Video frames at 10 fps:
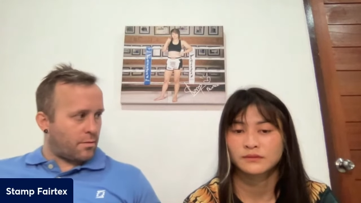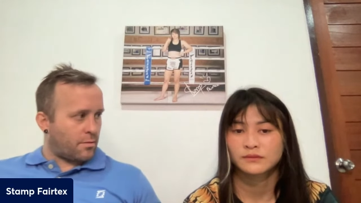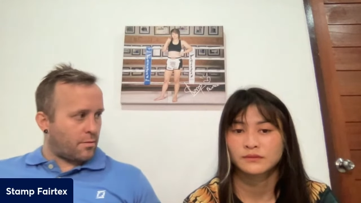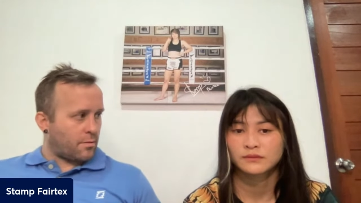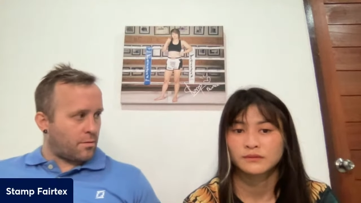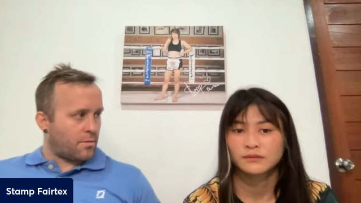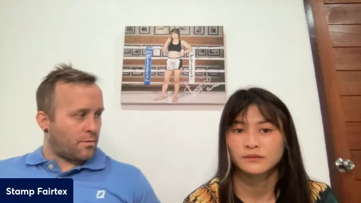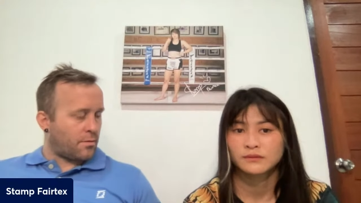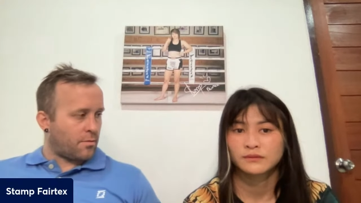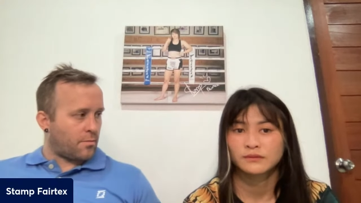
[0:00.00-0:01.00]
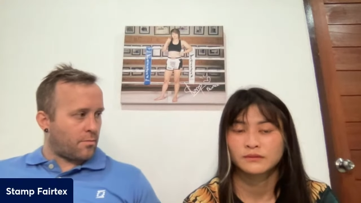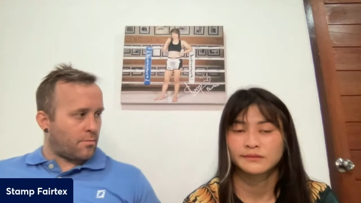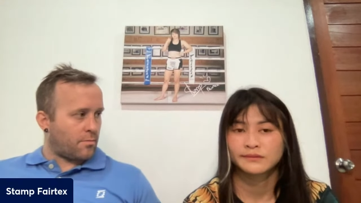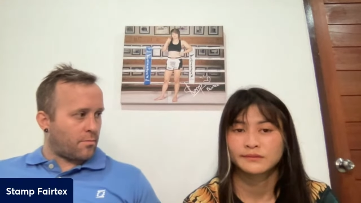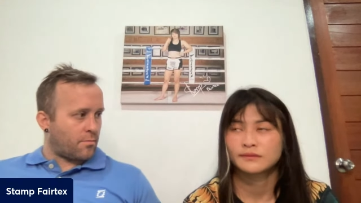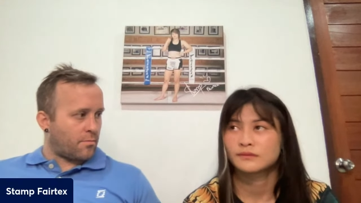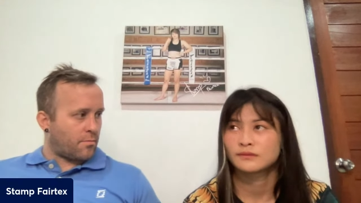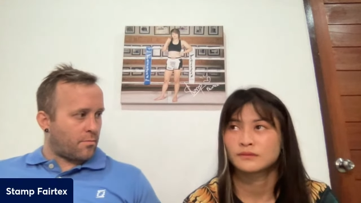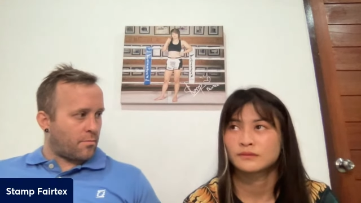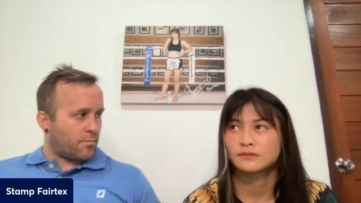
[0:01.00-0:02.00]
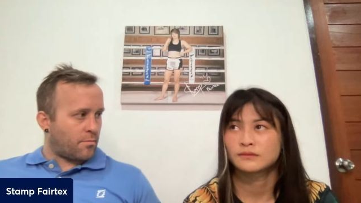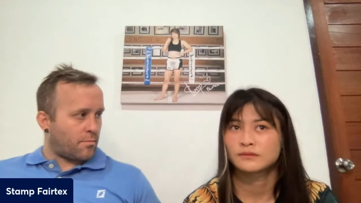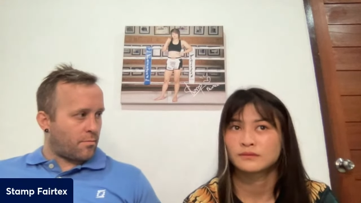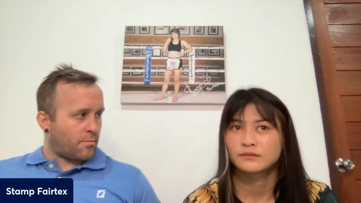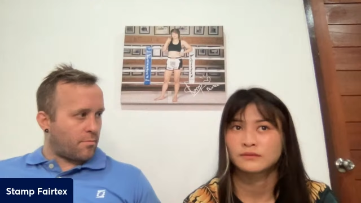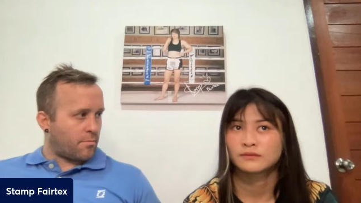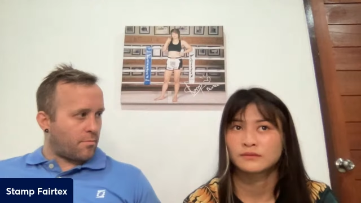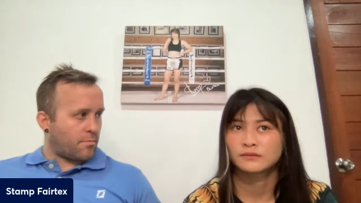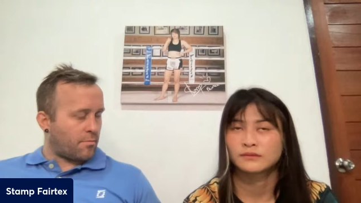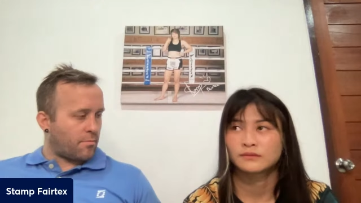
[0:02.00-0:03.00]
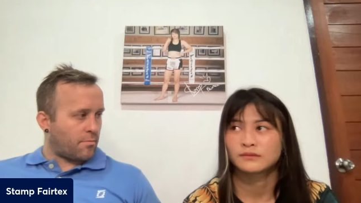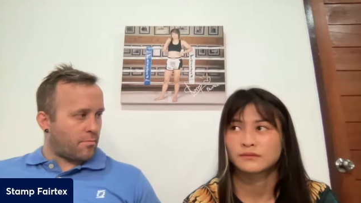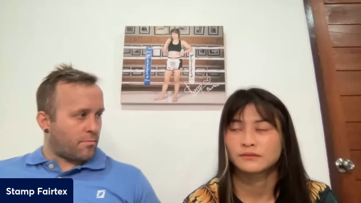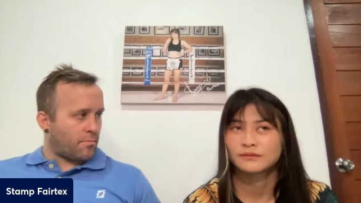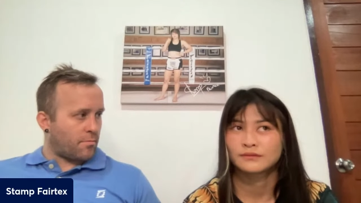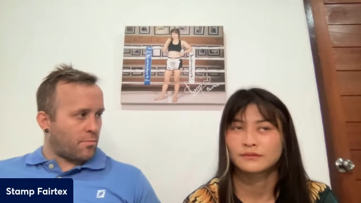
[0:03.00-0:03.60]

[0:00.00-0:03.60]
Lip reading: Nothing is said.